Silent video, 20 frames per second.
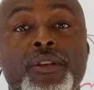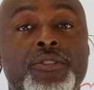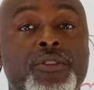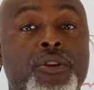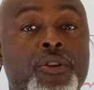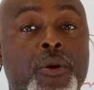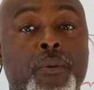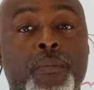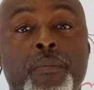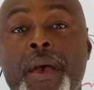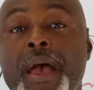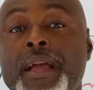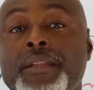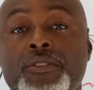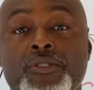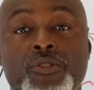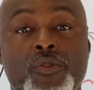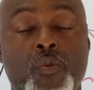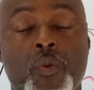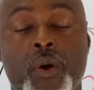So you're back
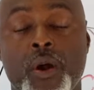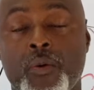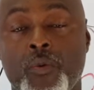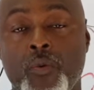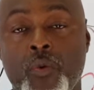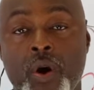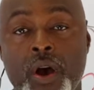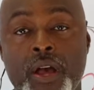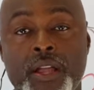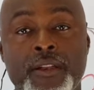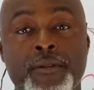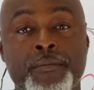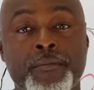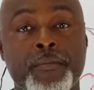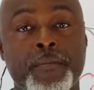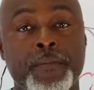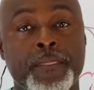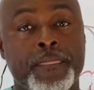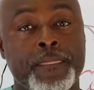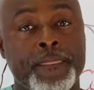to square one
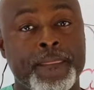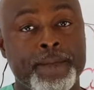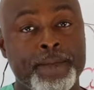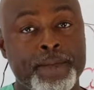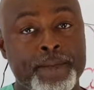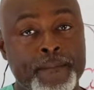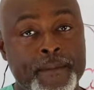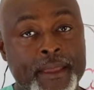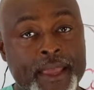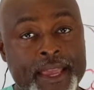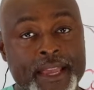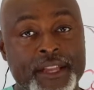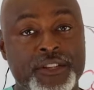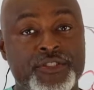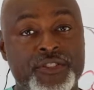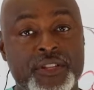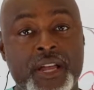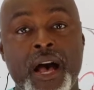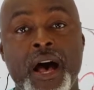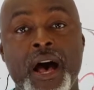
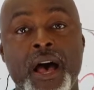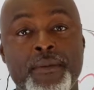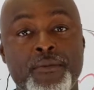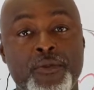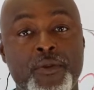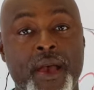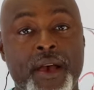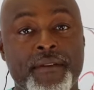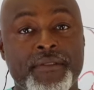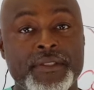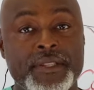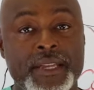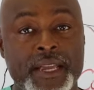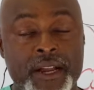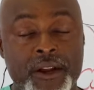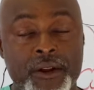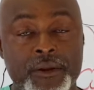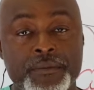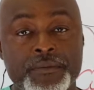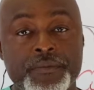each time you have a
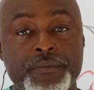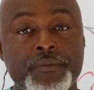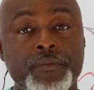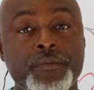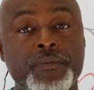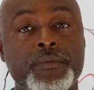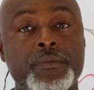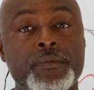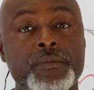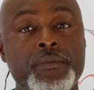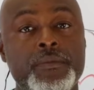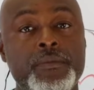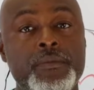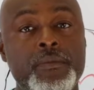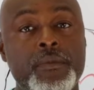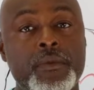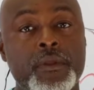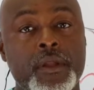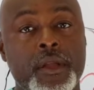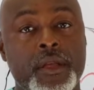tear.
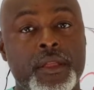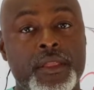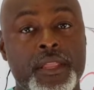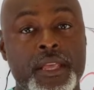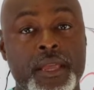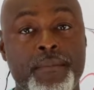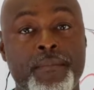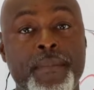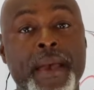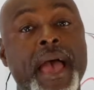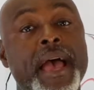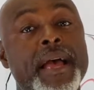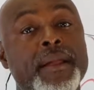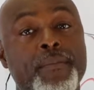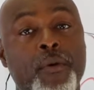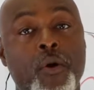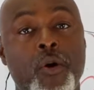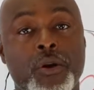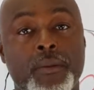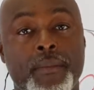The
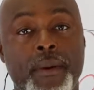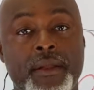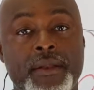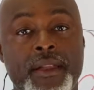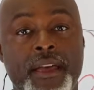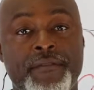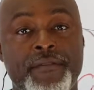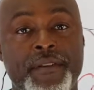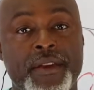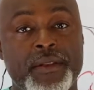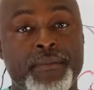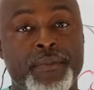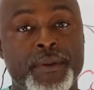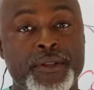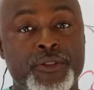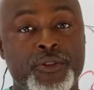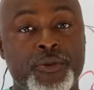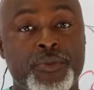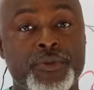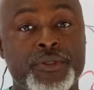bad part about
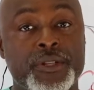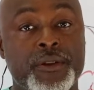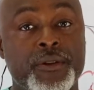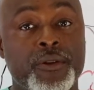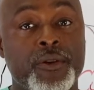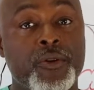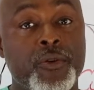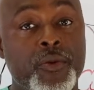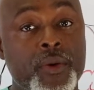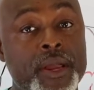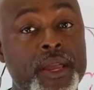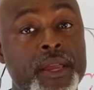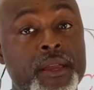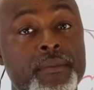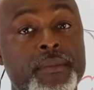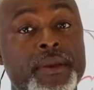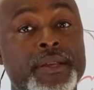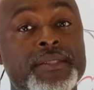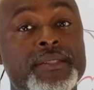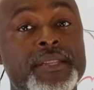nifedipine 2%
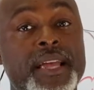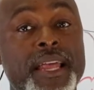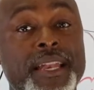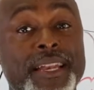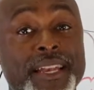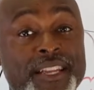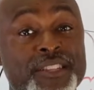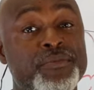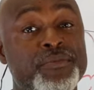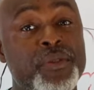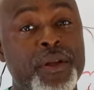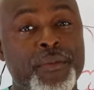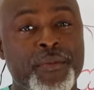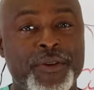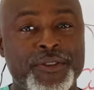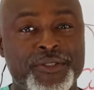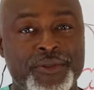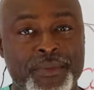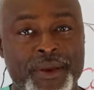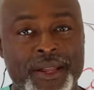cream is that it blood
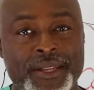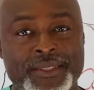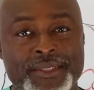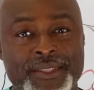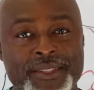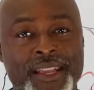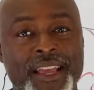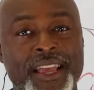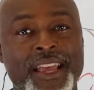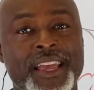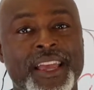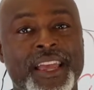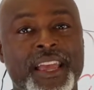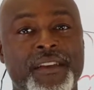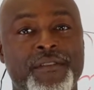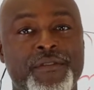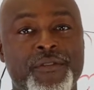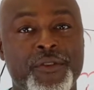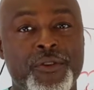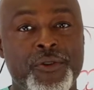pressure medicine.
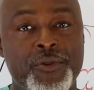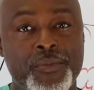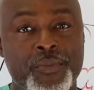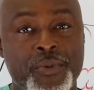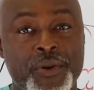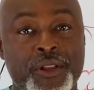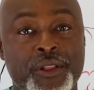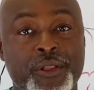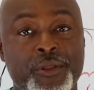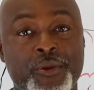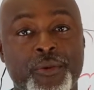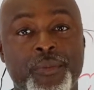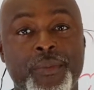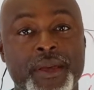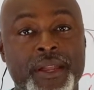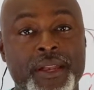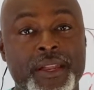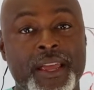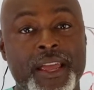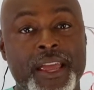If you put a little
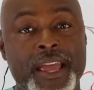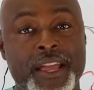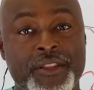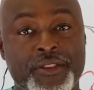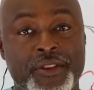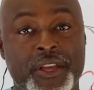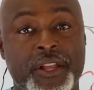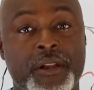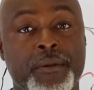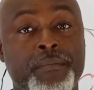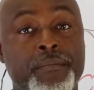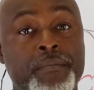bit and you get a